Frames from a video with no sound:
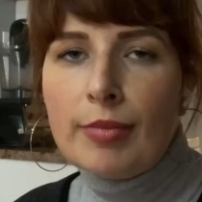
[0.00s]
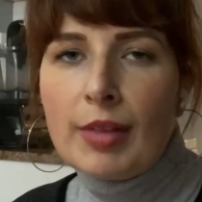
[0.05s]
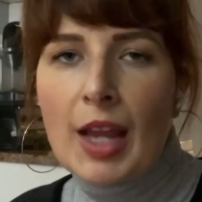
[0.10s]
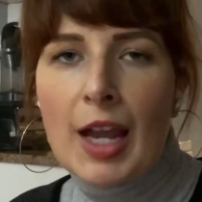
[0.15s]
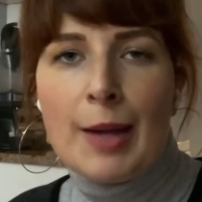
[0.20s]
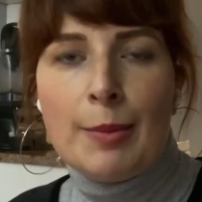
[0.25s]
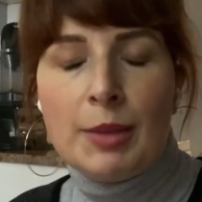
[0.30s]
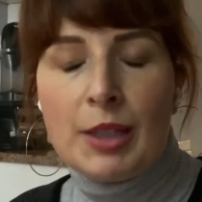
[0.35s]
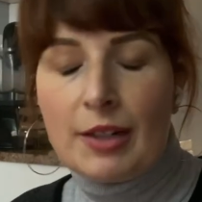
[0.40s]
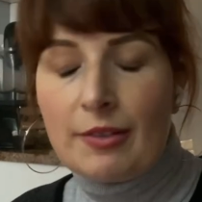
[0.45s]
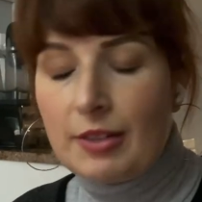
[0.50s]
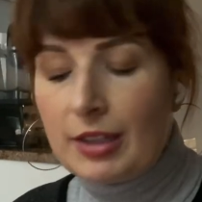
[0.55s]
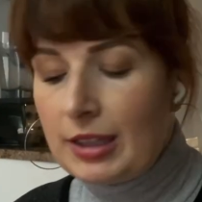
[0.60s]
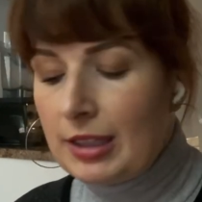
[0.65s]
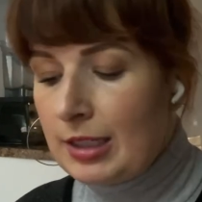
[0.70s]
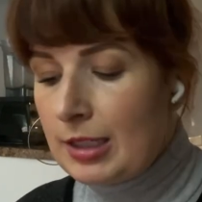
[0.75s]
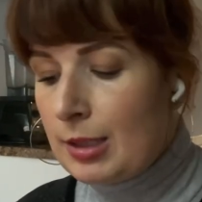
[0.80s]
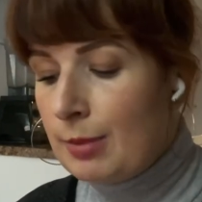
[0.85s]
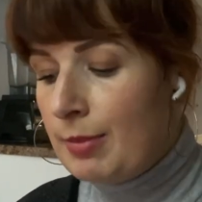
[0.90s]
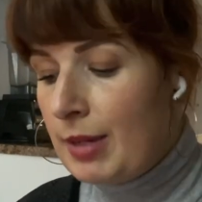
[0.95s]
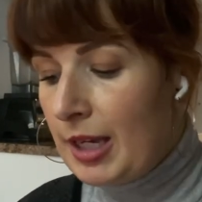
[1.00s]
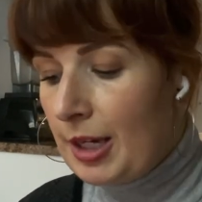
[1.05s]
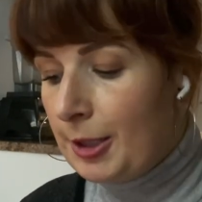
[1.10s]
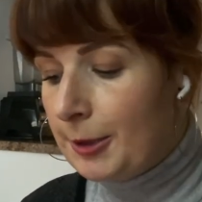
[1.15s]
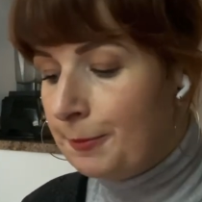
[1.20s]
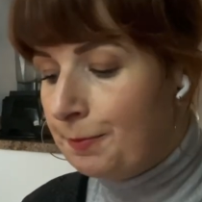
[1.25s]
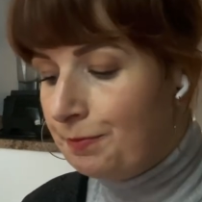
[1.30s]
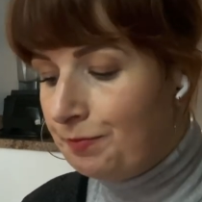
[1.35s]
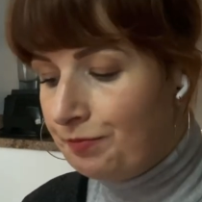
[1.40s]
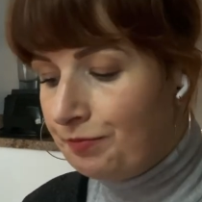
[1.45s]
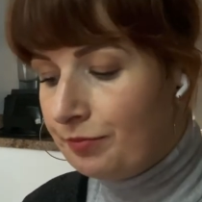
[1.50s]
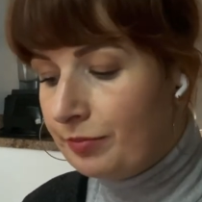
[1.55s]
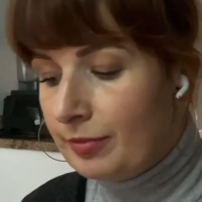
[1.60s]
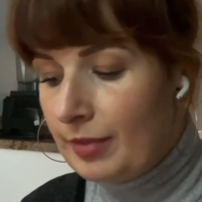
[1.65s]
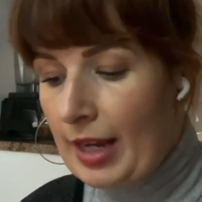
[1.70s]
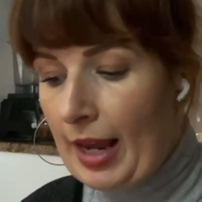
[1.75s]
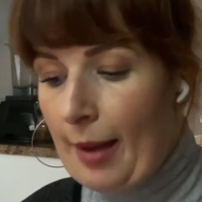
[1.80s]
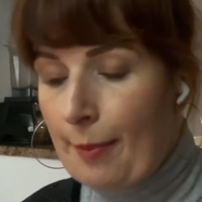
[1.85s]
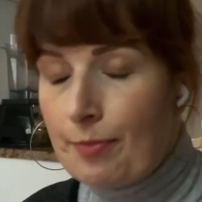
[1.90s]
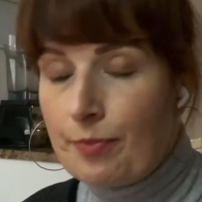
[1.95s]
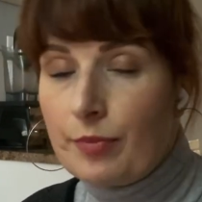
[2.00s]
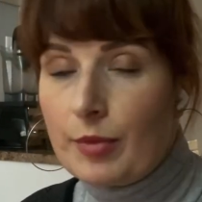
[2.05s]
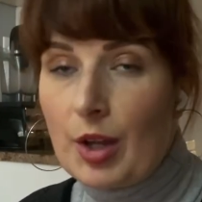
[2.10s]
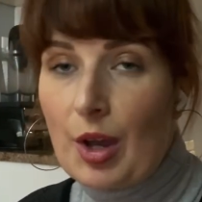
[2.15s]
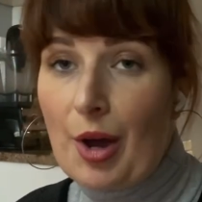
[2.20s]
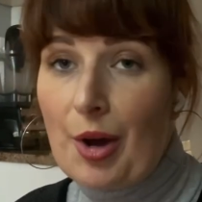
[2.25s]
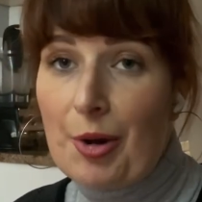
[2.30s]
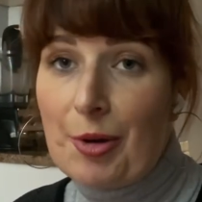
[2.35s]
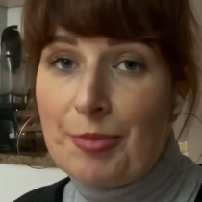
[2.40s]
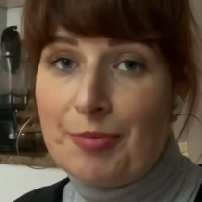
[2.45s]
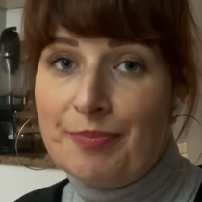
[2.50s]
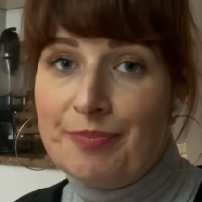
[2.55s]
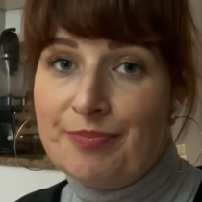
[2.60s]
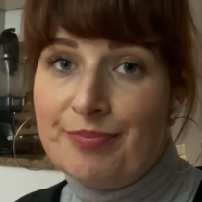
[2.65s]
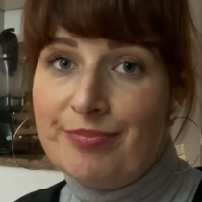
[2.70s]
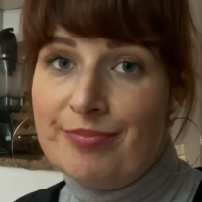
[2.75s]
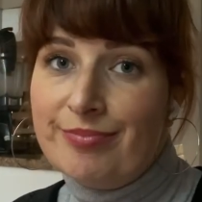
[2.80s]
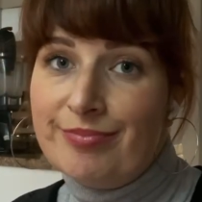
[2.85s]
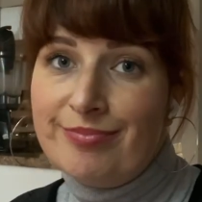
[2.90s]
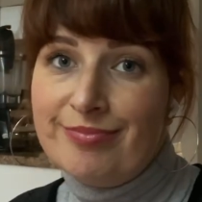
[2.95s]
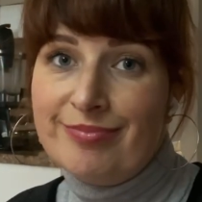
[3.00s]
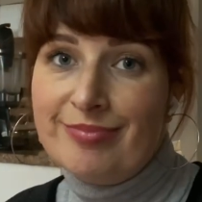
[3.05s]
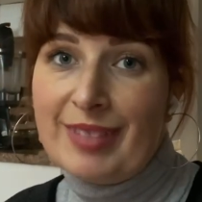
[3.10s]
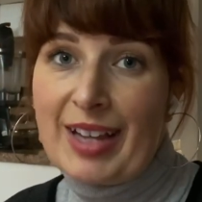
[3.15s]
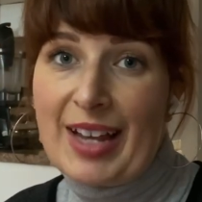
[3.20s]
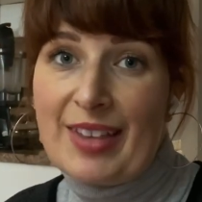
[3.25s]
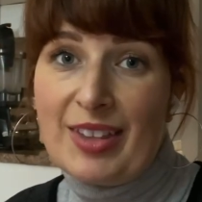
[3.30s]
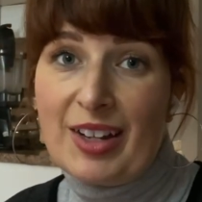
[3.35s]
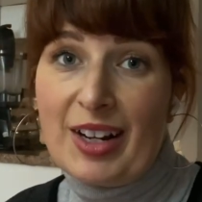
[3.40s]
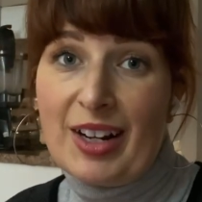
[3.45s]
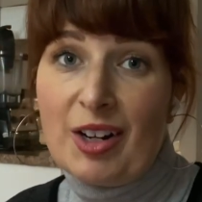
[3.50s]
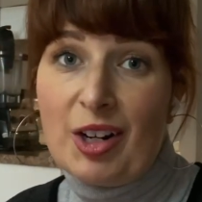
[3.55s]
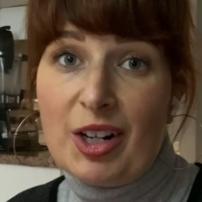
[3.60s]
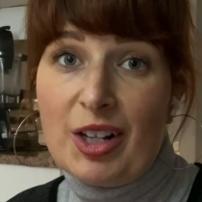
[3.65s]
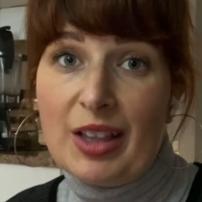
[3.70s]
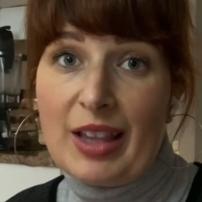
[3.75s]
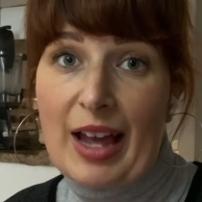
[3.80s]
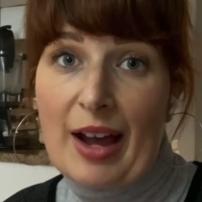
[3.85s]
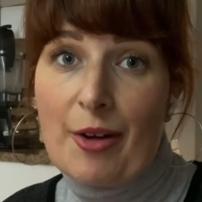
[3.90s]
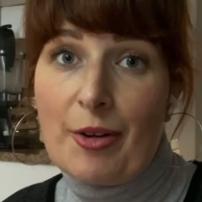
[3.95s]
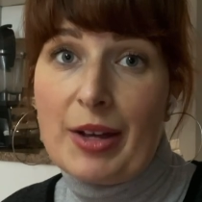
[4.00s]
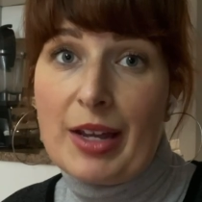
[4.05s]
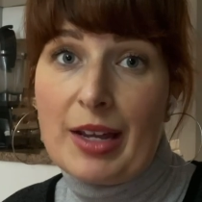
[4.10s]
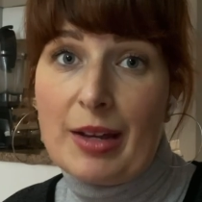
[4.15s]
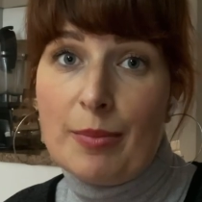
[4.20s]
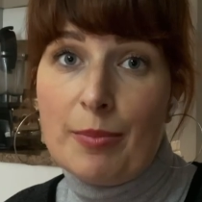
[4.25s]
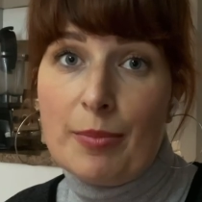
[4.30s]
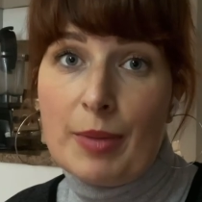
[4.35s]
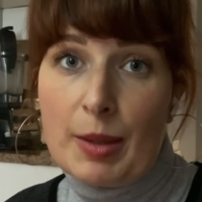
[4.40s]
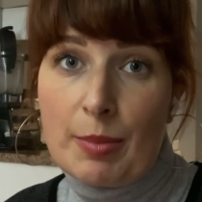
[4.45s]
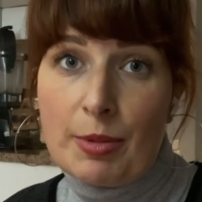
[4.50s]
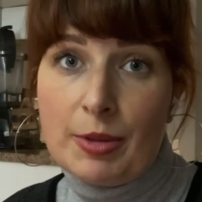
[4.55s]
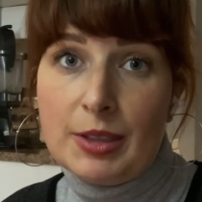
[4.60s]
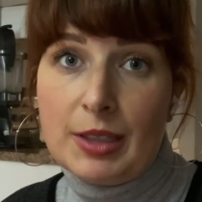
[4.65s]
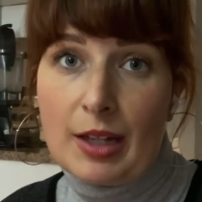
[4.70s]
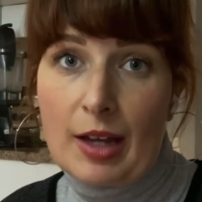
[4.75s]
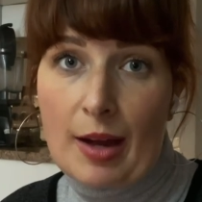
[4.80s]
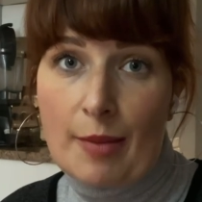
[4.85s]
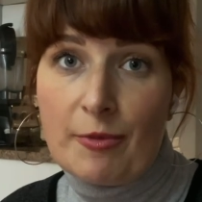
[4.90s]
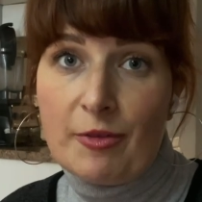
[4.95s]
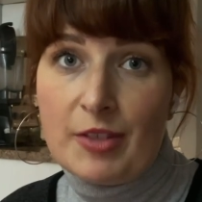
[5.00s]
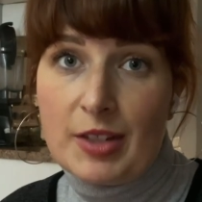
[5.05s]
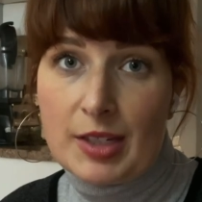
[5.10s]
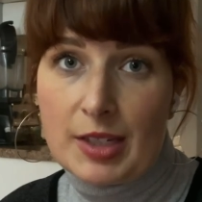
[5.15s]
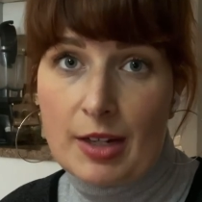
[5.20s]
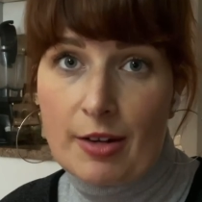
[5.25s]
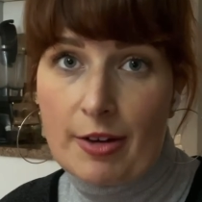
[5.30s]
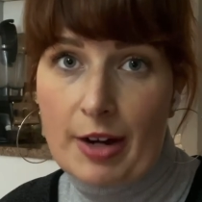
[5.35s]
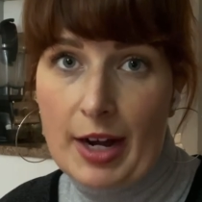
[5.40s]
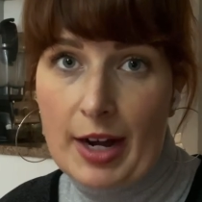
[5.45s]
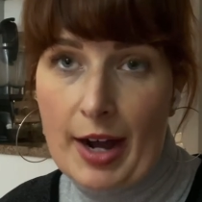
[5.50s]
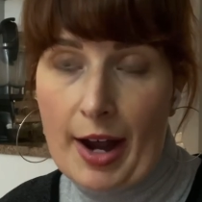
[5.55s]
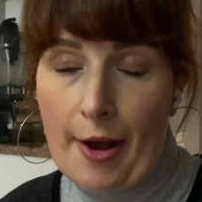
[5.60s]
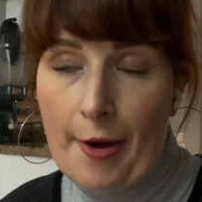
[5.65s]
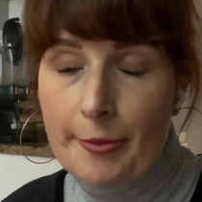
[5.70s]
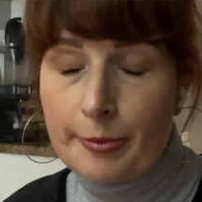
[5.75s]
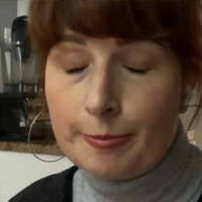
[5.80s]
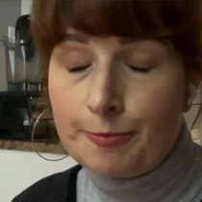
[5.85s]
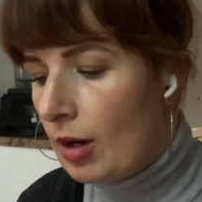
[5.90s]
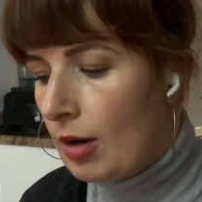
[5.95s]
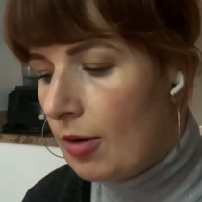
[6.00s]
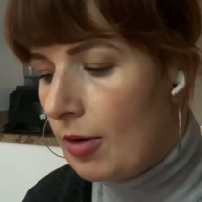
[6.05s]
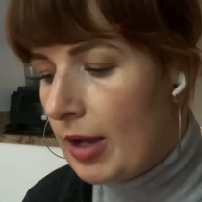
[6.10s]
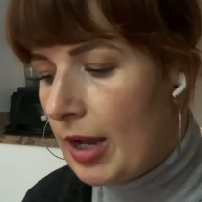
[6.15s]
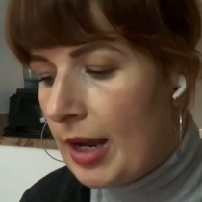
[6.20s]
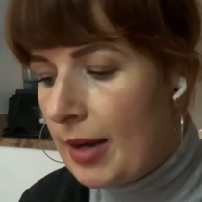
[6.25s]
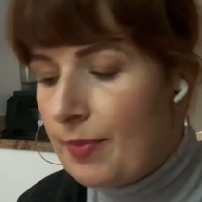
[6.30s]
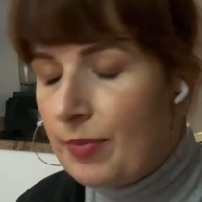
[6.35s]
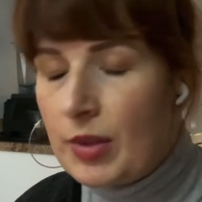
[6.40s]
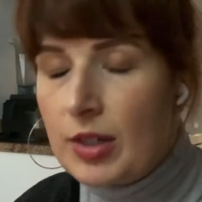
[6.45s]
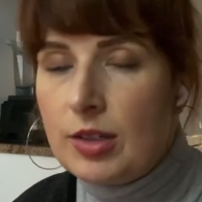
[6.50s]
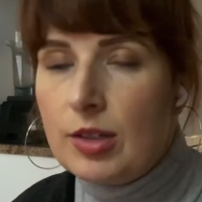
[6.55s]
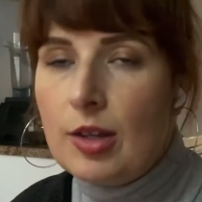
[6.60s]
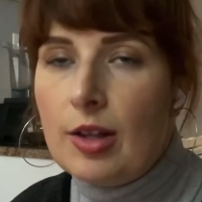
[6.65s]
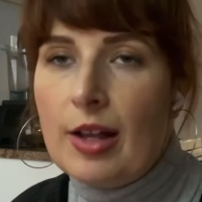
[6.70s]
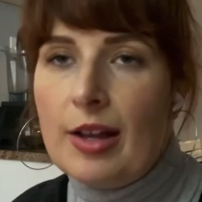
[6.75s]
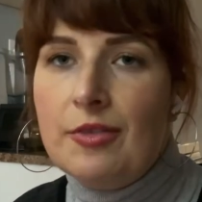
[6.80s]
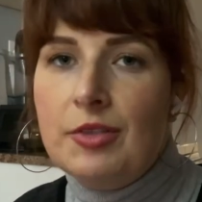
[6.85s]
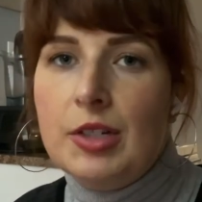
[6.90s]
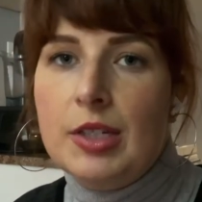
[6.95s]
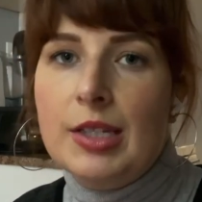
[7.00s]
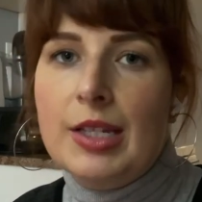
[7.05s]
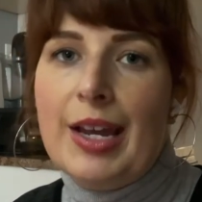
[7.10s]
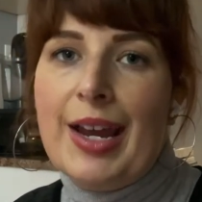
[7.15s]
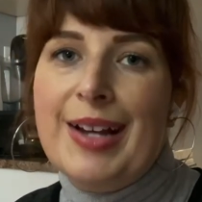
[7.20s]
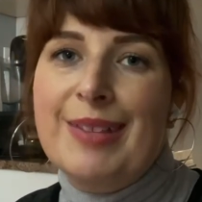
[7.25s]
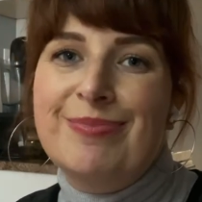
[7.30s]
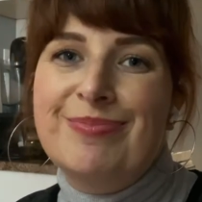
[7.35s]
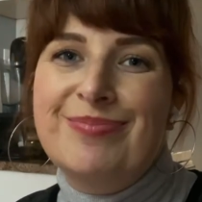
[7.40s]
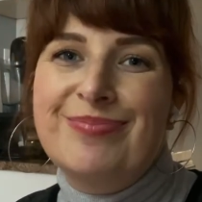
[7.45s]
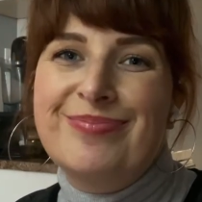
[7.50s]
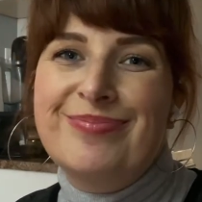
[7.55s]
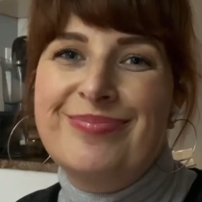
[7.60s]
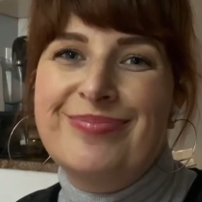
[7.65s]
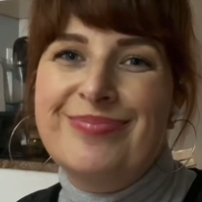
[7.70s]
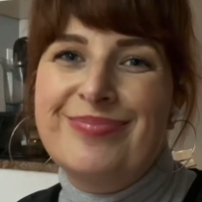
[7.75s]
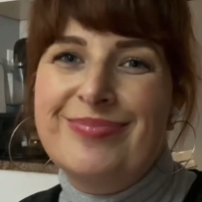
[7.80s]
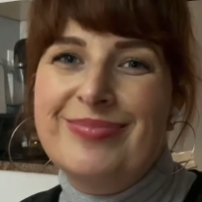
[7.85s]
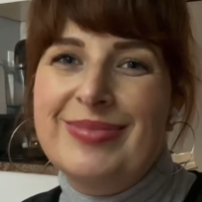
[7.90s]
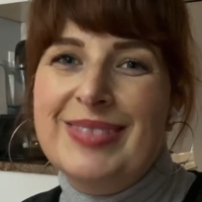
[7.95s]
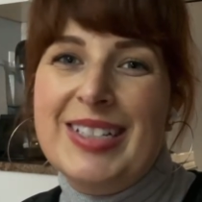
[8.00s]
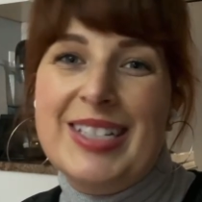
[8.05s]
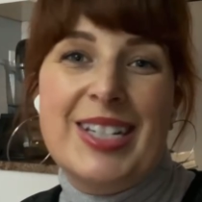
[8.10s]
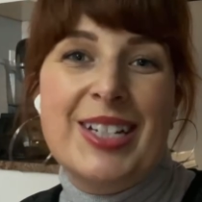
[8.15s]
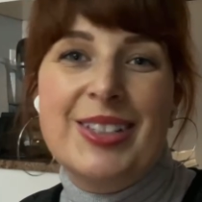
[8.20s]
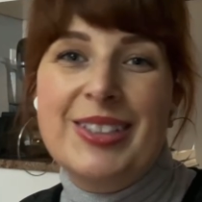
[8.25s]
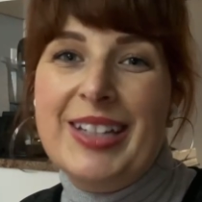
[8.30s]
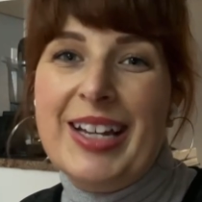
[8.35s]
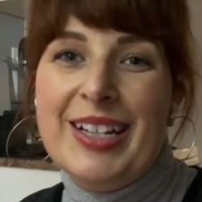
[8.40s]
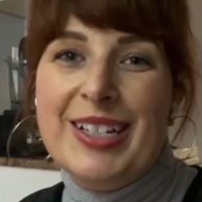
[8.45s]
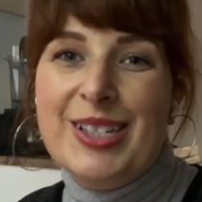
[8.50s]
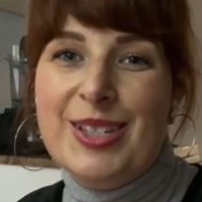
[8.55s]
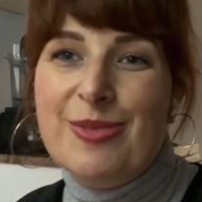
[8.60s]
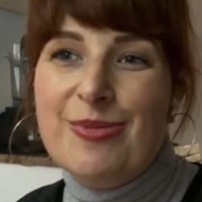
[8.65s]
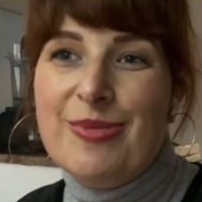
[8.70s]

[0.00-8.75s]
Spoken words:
I'm loving this meal. Yeah, go. And they are allowing people to come visit right now. Okay, that's all I have to say. Until next